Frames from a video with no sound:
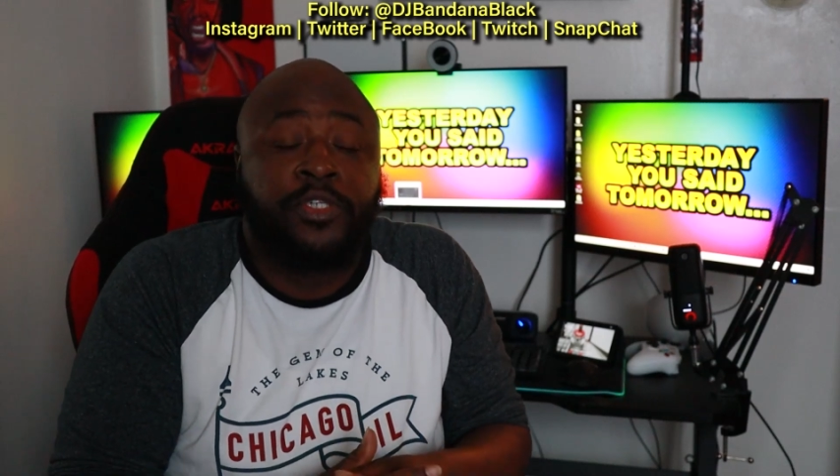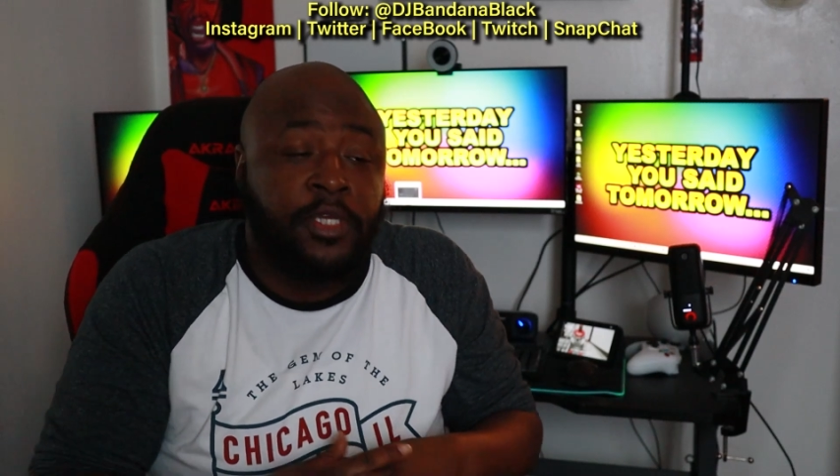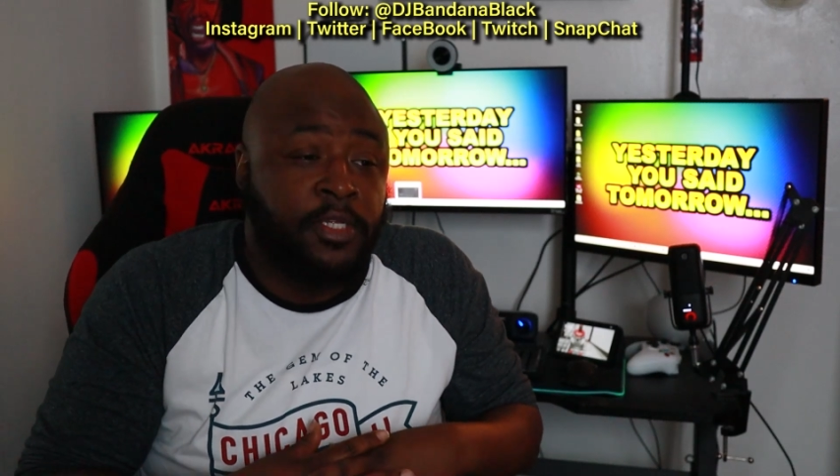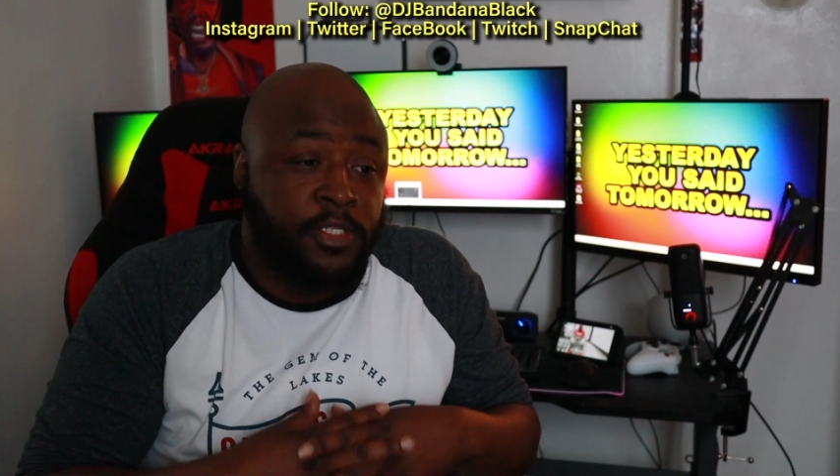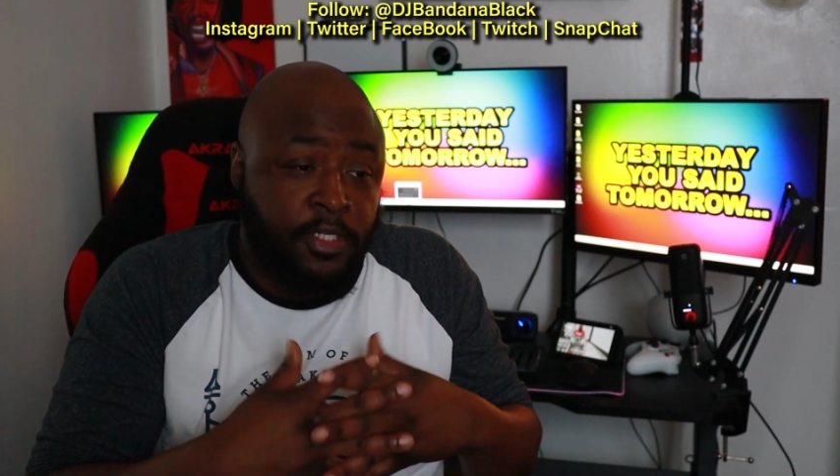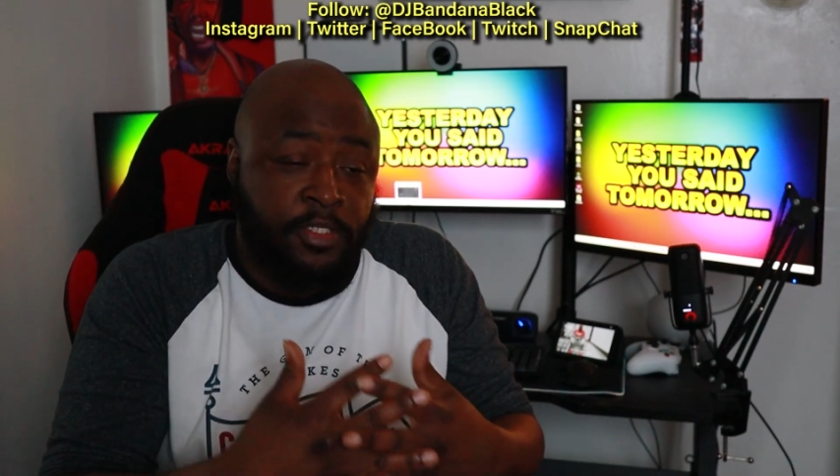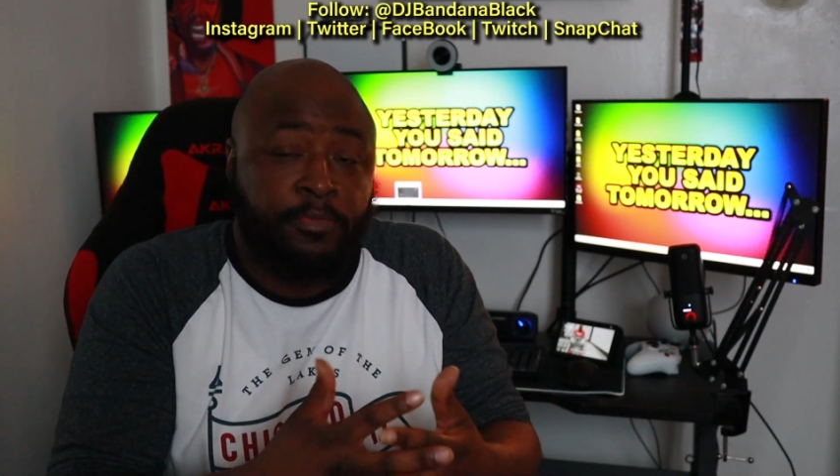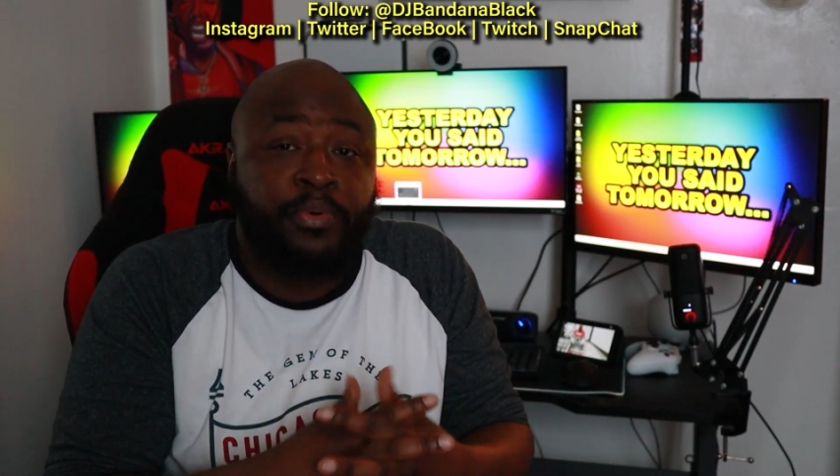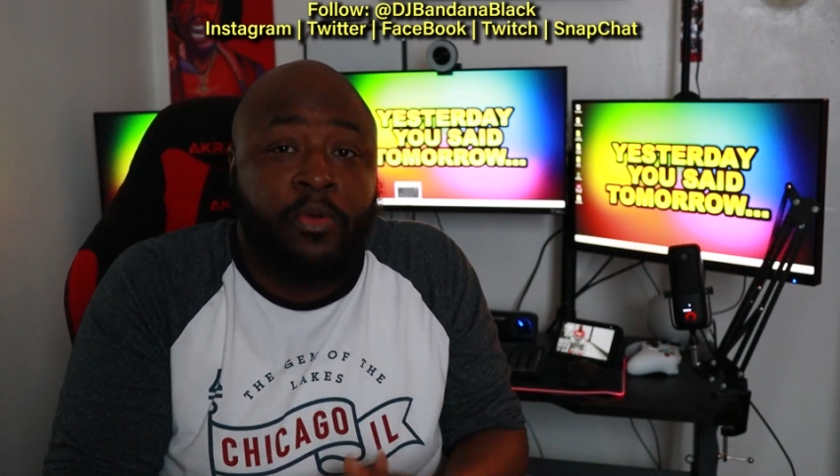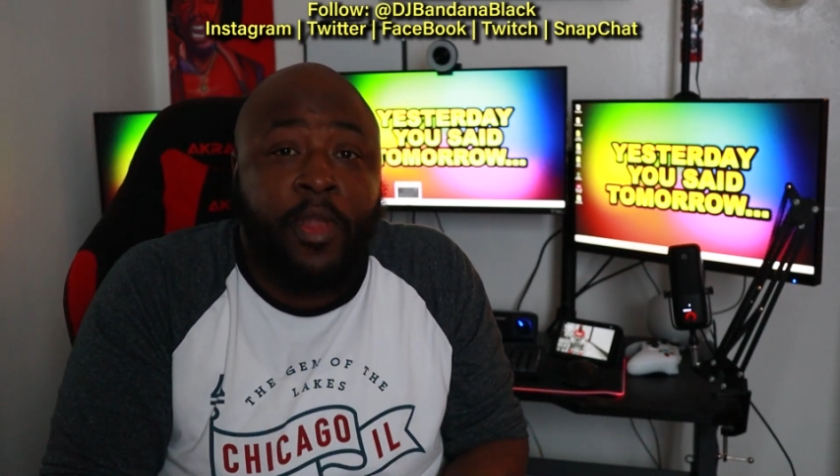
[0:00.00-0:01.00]
to, to, to
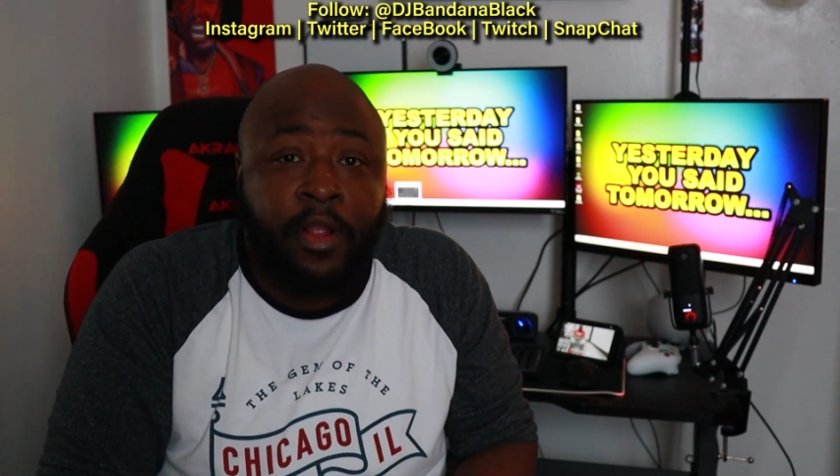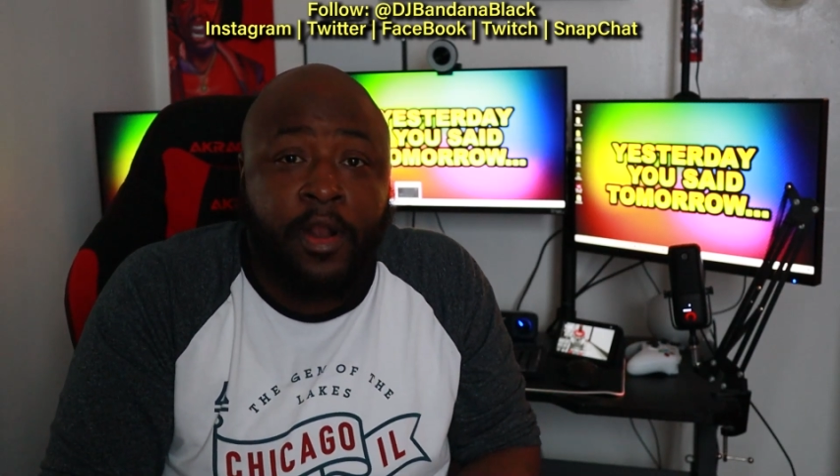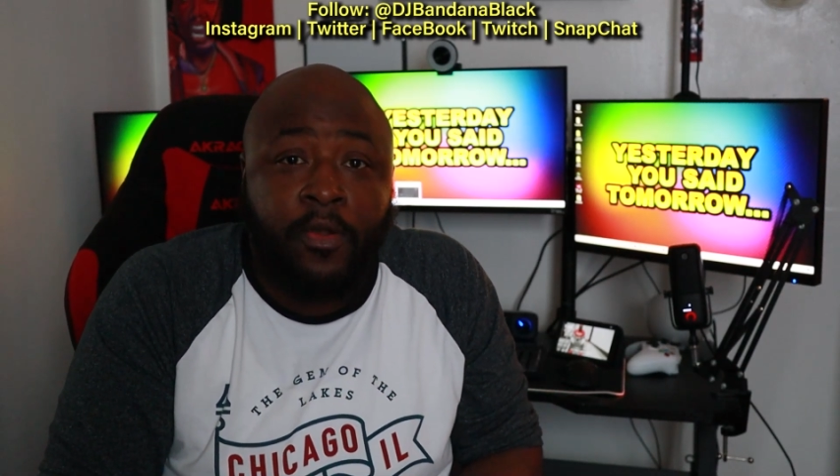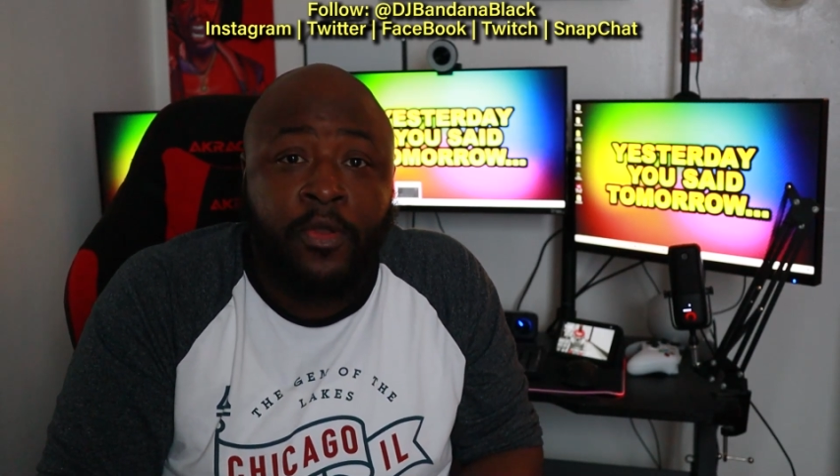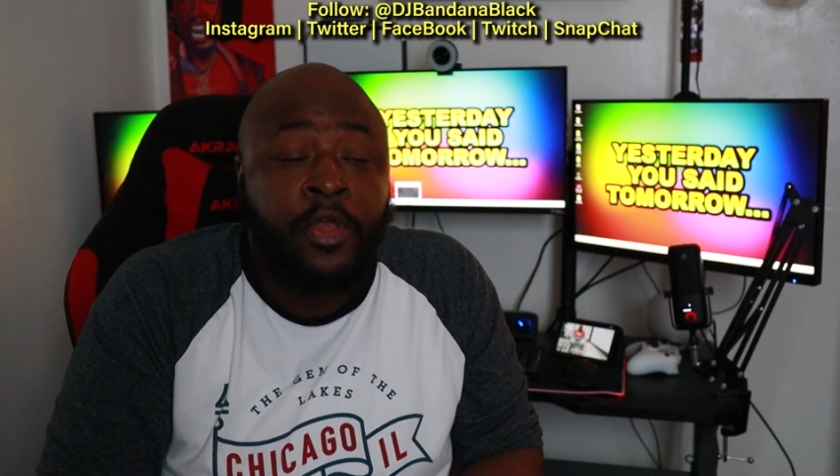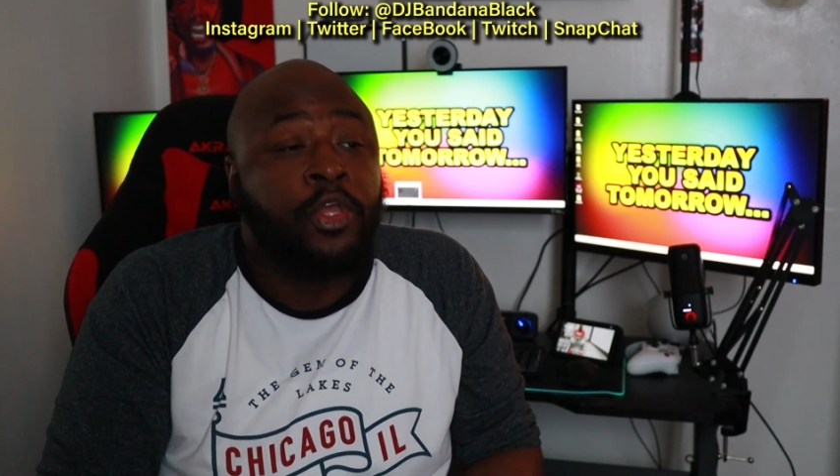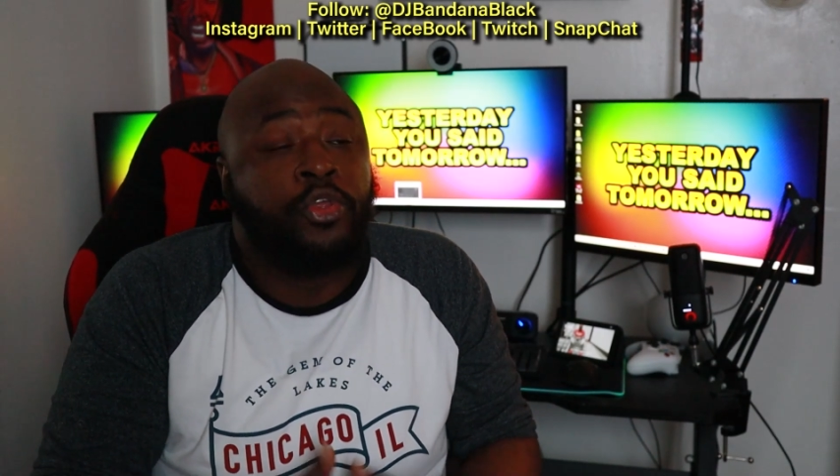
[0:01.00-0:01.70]
put a record out.